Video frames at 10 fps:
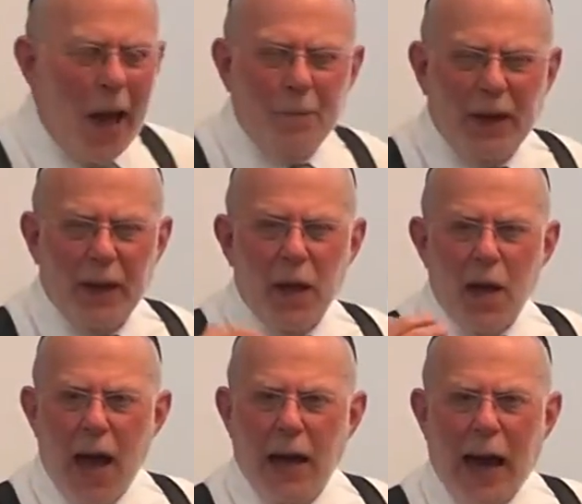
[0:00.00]
happening.
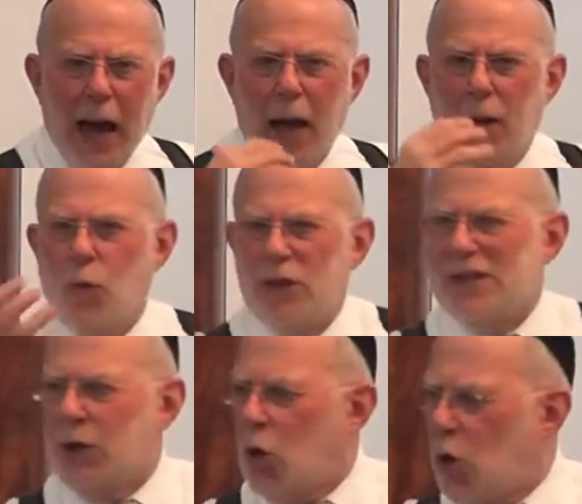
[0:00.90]
And, and
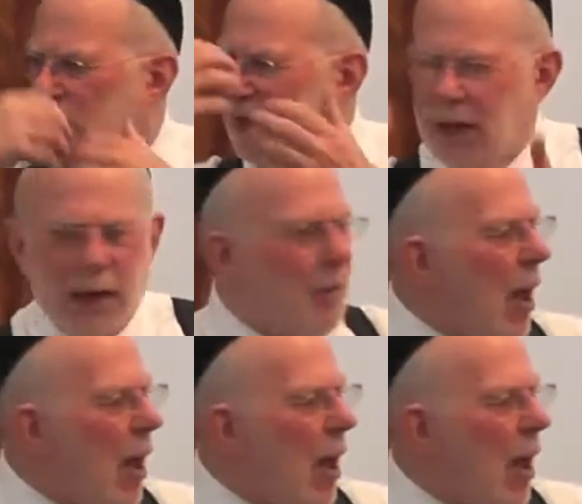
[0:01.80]
what's the goal? Sit on the